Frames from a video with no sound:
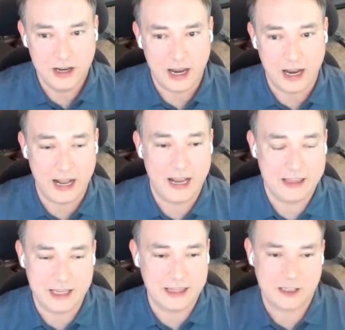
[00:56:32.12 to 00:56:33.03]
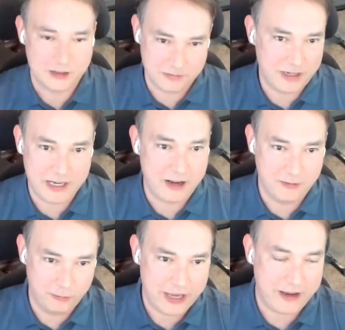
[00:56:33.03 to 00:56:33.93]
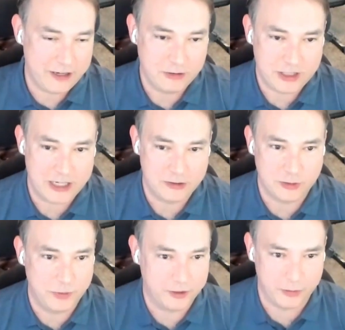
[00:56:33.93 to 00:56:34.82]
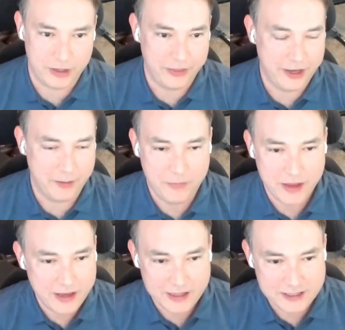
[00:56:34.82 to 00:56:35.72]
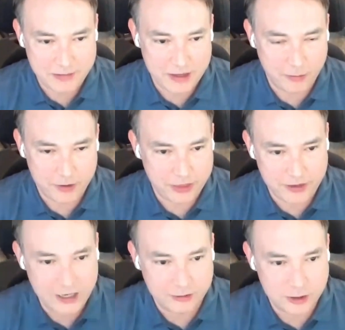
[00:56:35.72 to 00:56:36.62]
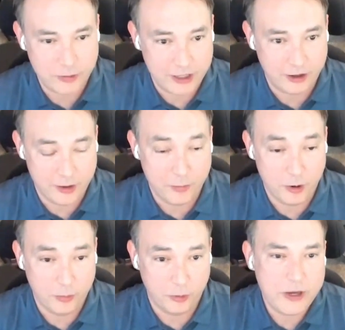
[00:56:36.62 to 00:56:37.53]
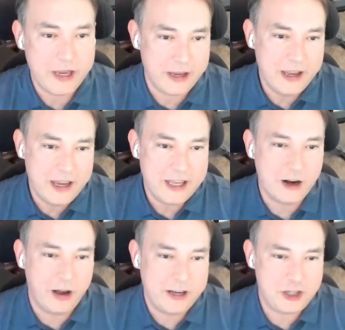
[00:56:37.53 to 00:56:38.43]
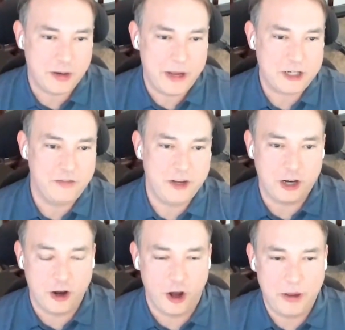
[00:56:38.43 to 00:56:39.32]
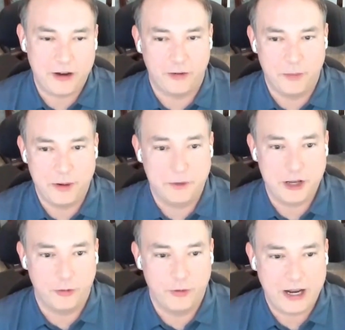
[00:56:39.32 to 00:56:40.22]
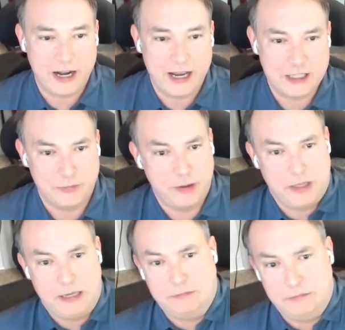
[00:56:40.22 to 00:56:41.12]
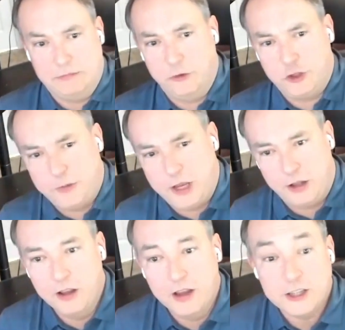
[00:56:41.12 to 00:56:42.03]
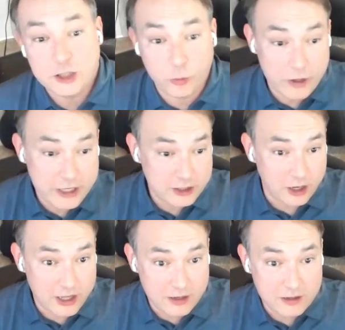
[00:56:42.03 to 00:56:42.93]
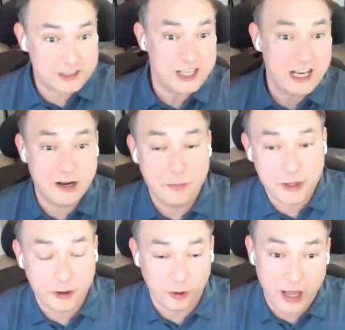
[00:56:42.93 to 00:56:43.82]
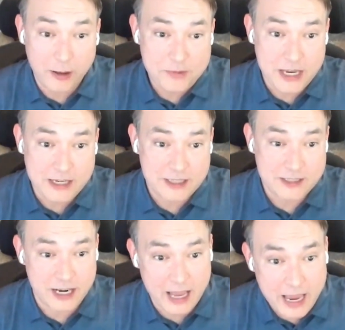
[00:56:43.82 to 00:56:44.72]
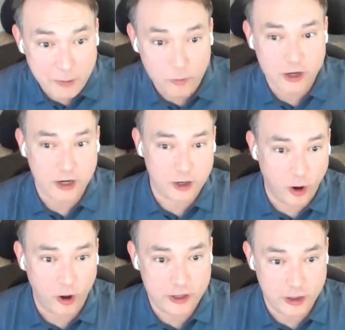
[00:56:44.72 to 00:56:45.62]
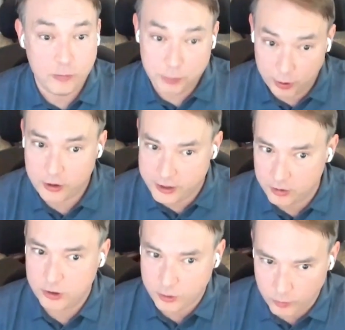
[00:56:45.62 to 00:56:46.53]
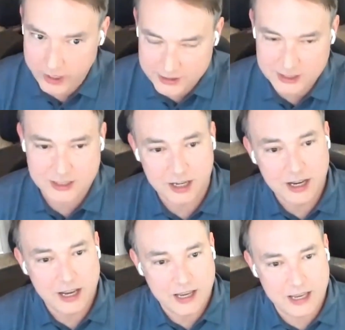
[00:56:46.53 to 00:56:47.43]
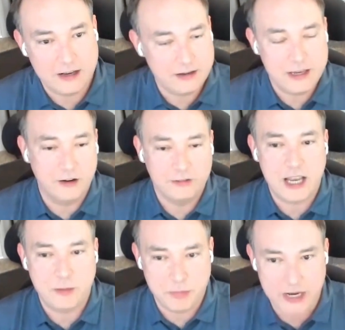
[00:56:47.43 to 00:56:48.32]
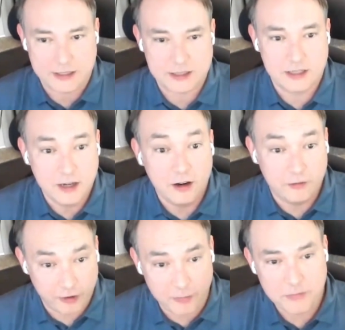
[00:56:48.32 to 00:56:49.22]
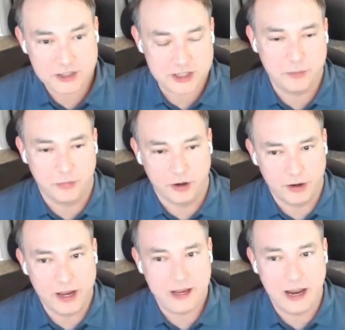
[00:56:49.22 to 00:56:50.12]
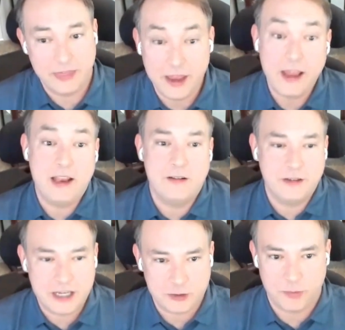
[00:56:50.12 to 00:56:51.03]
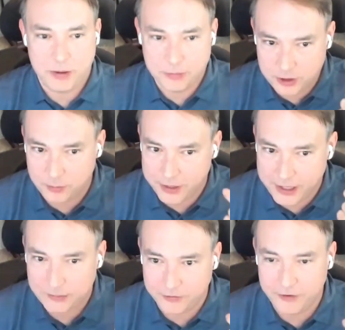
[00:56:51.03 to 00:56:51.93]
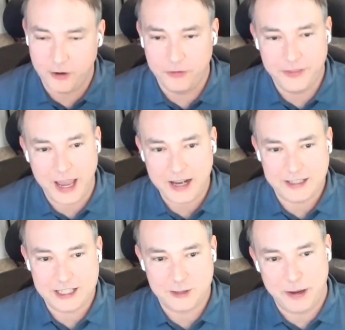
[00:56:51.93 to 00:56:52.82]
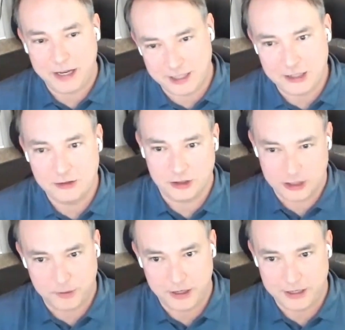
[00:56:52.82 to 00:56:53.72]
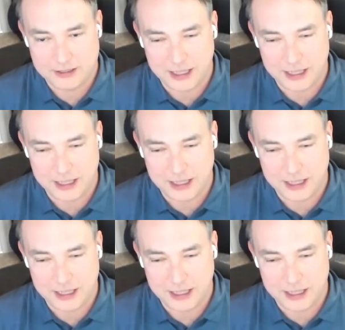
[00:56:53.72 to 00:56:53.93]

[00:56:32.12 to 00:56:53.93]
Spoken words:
And I think that's, again, that use case was built around them. Same thing with, you know, doing it on the mobile. We, you know, as you can imagine, if you get a call back from a number you don't recognize, you might be like, voicemail. So we started sending them little updates and said, hey, we're going to call you per your request in, you know, 10 minutes from this number, right? And then guess what? People start picking up the phone. That gets back to user experience.